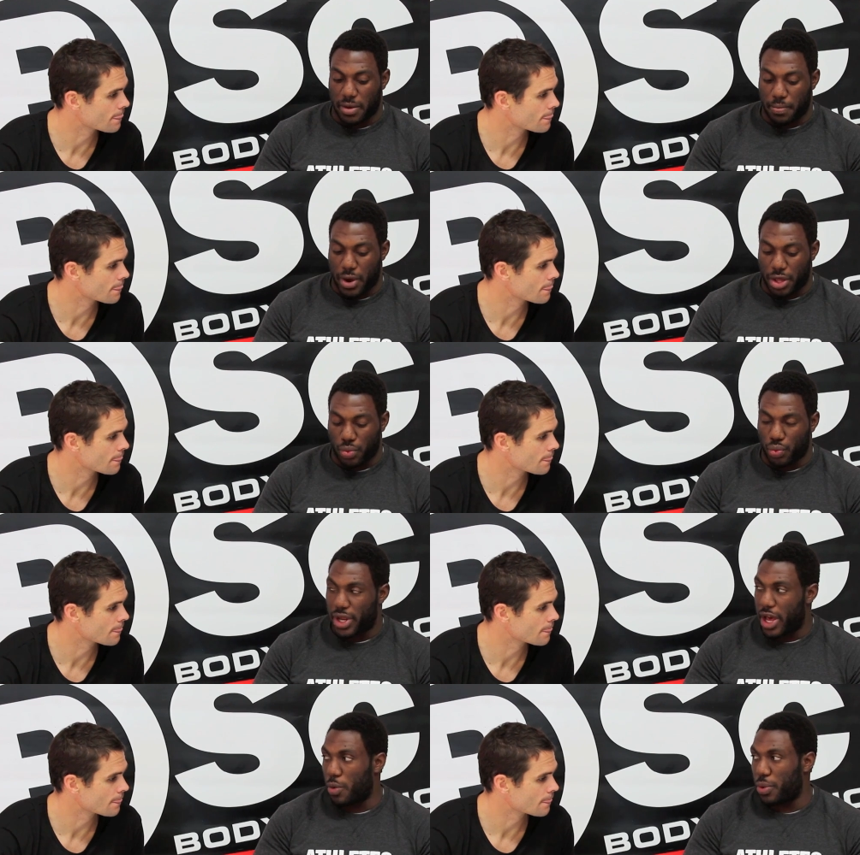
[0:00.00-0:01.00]
Speaker 1: compression
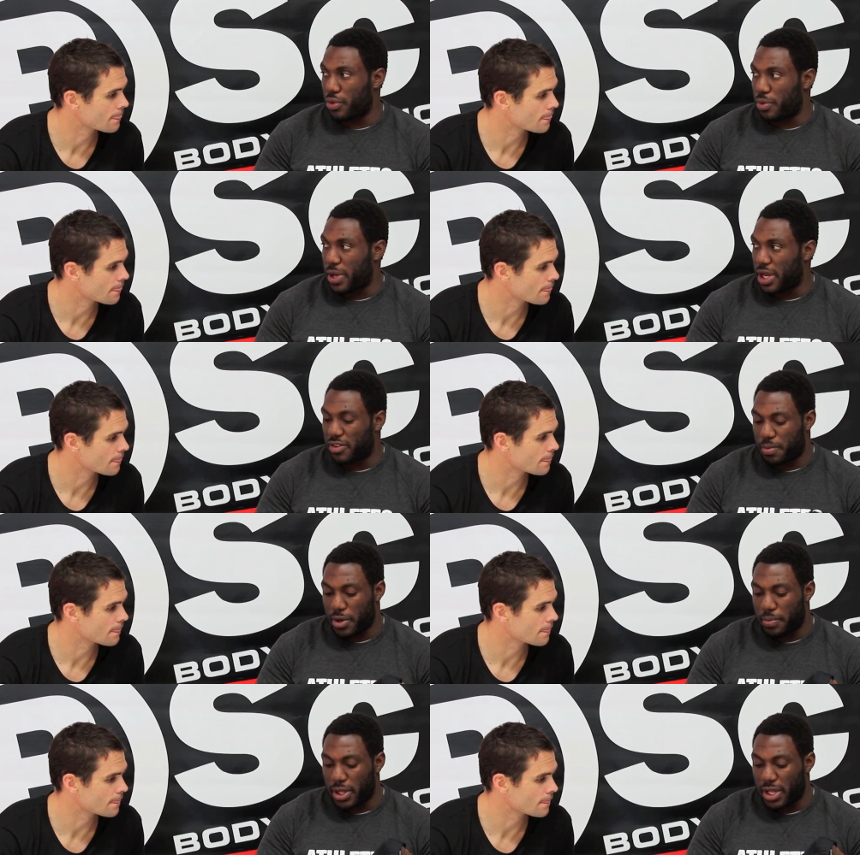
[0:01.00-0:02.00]
would help with repeated
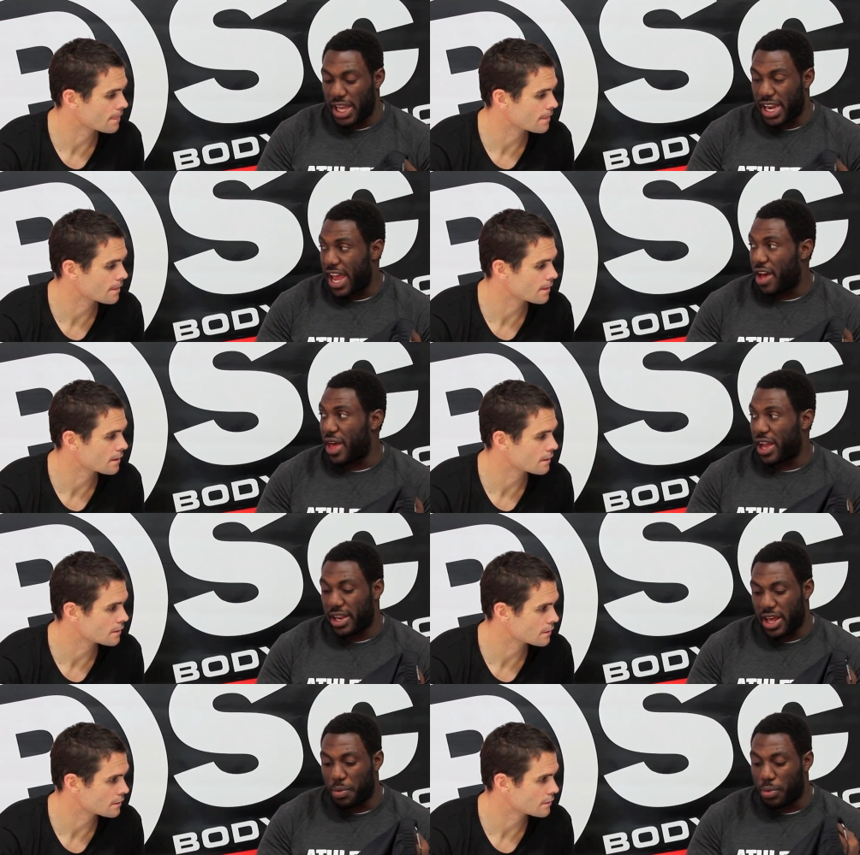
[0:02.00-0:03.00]
sprintability and how that
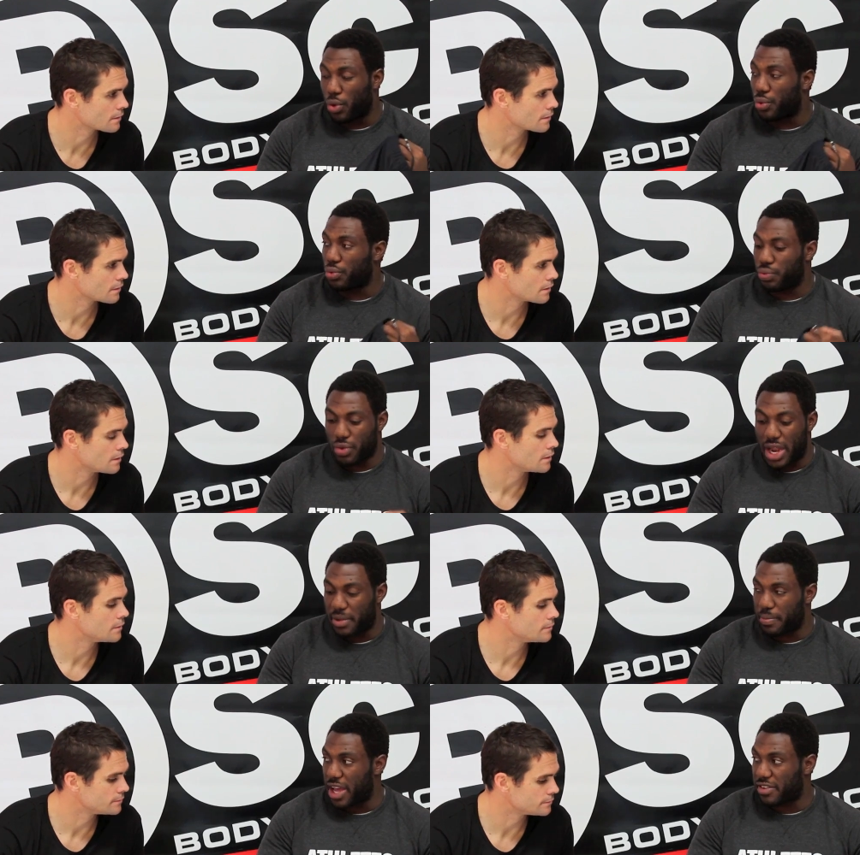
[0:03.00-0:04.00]
can help all
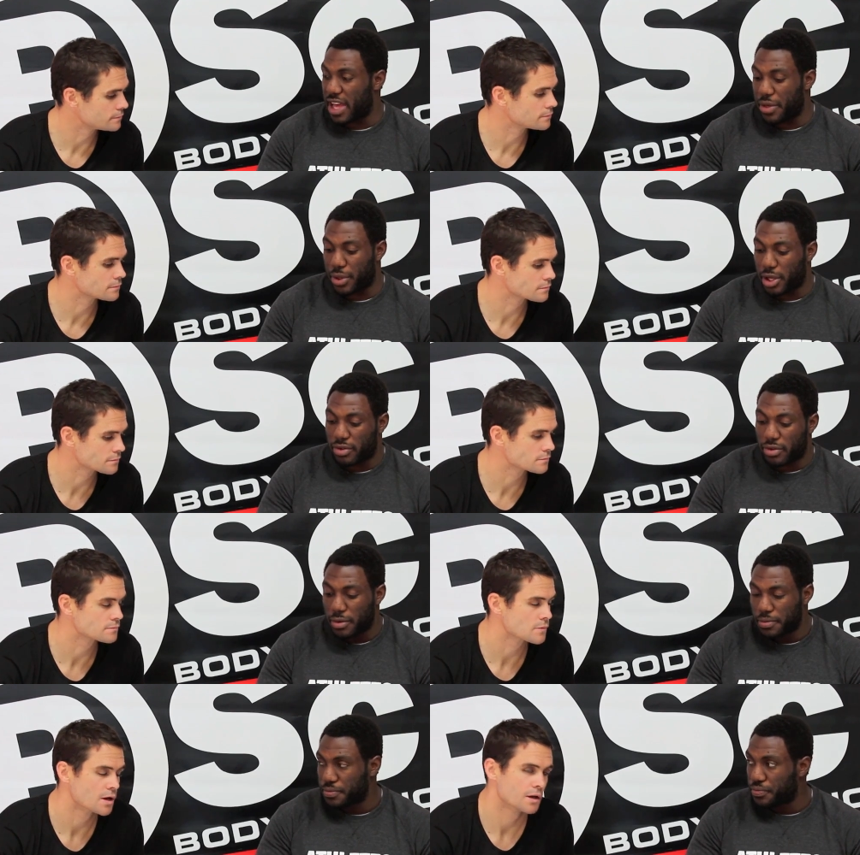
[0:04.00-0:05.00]
running-based athletes?
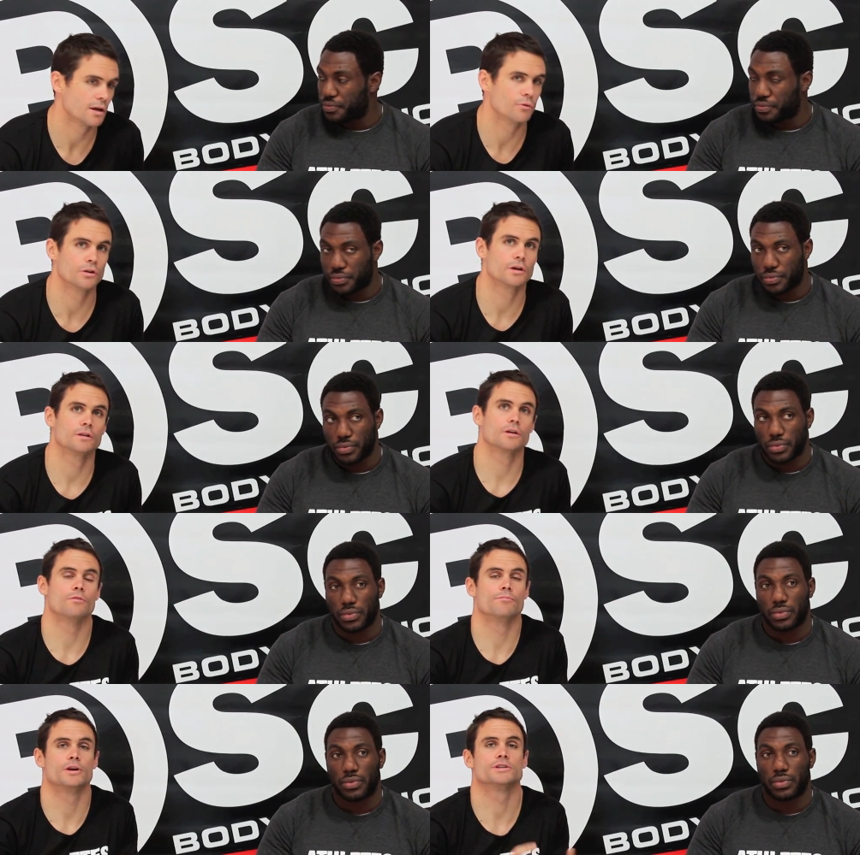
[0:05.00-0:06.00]
Speaker 2: Yeah, well, the
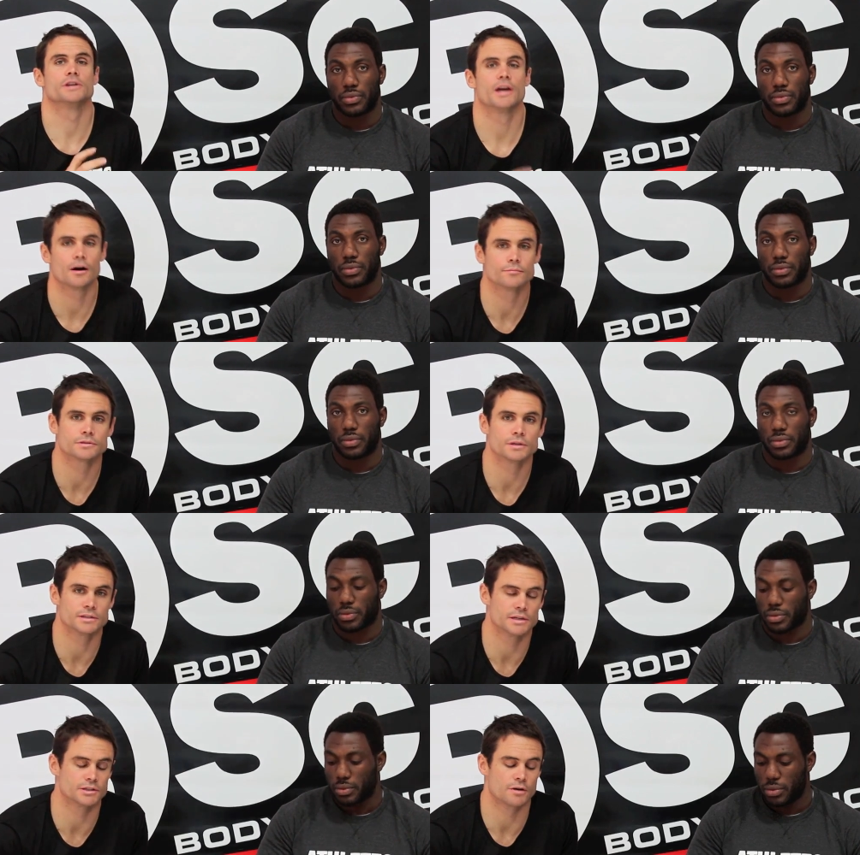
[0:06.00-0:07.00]
compression helps,
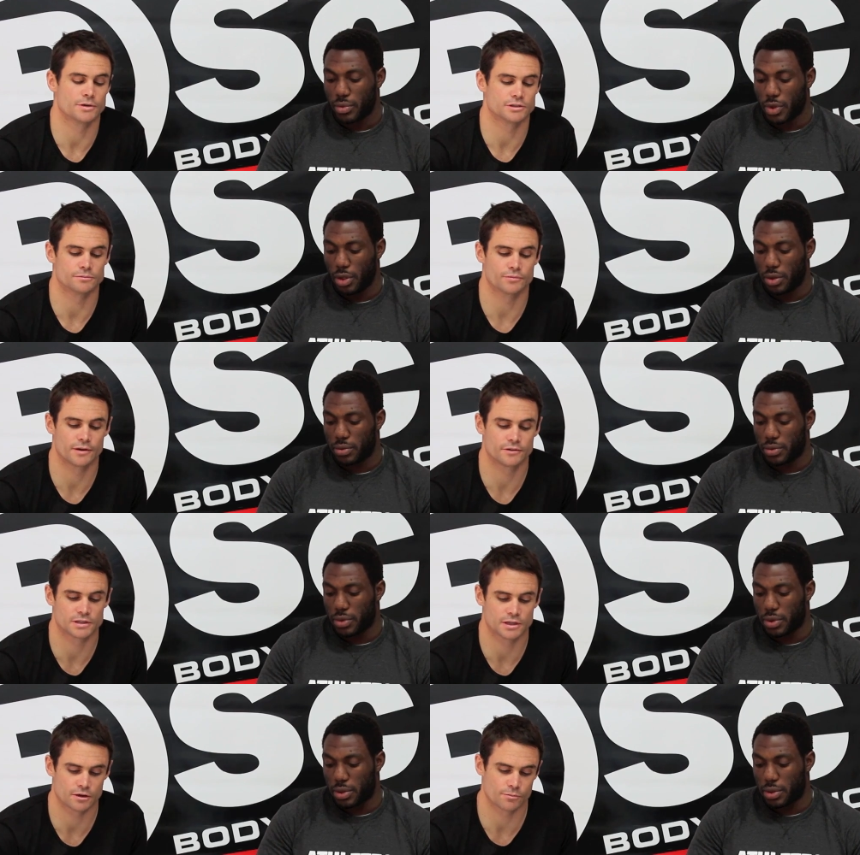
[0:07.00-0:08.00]
as I mentioned
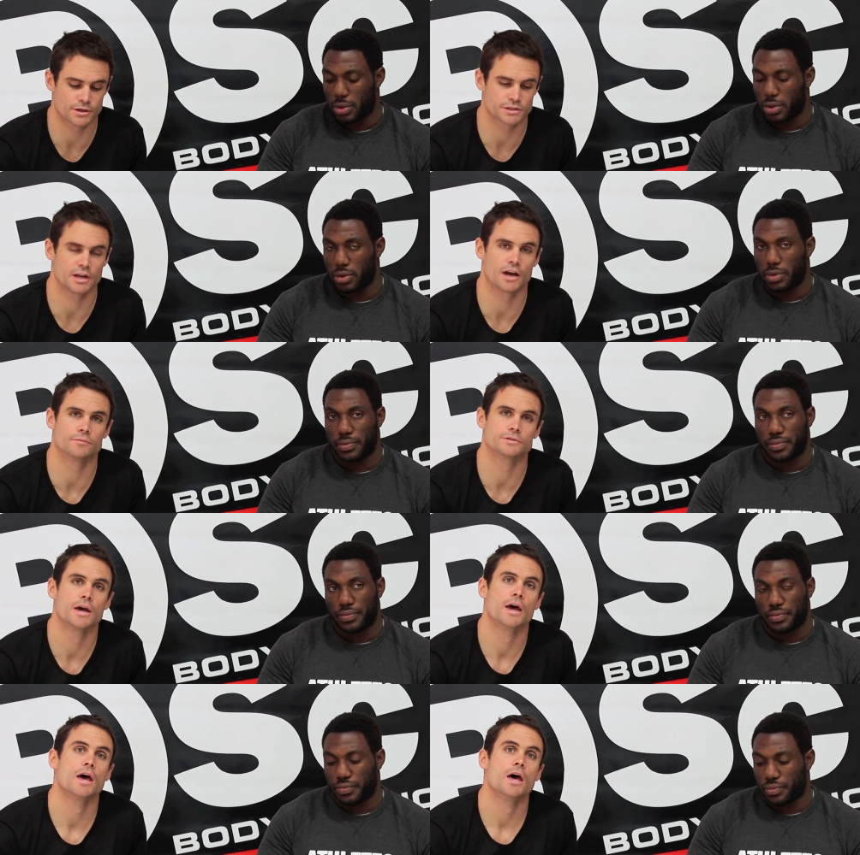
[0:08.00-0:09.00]
previously, the compression helps
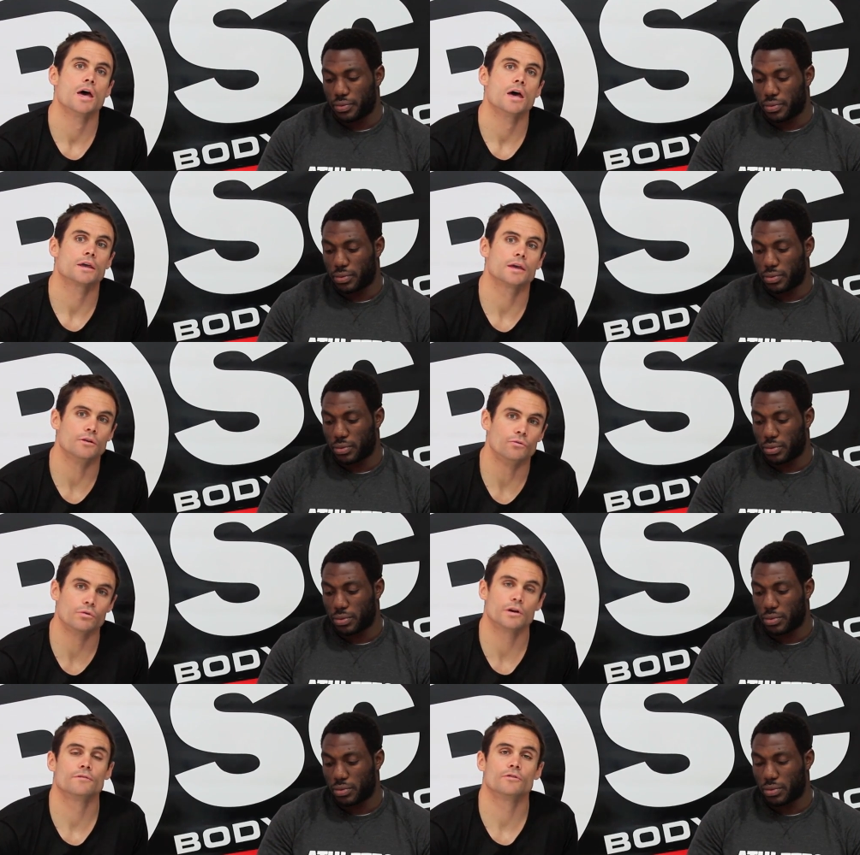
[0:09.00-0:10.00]
get
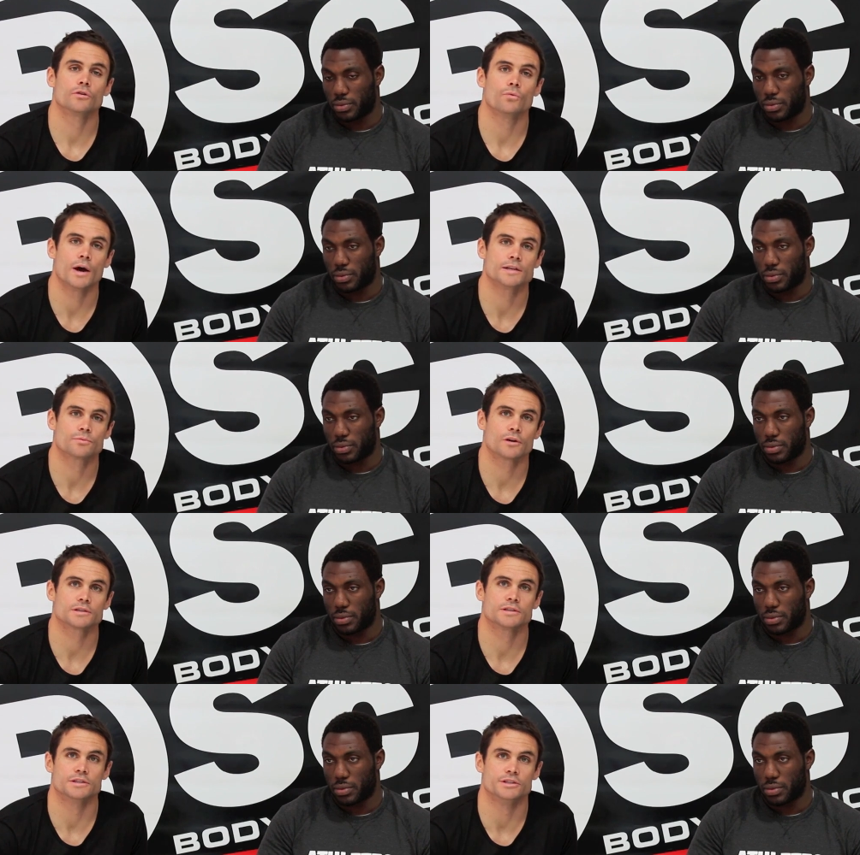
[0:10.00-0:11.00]
rid of all the waste
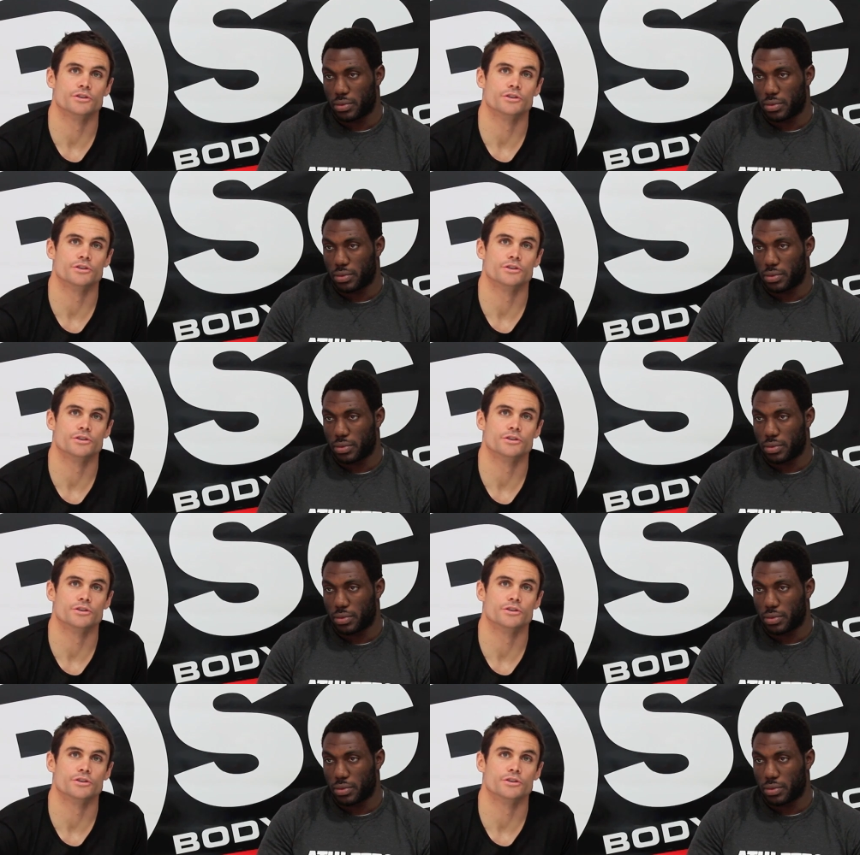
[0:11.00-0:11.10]
products that are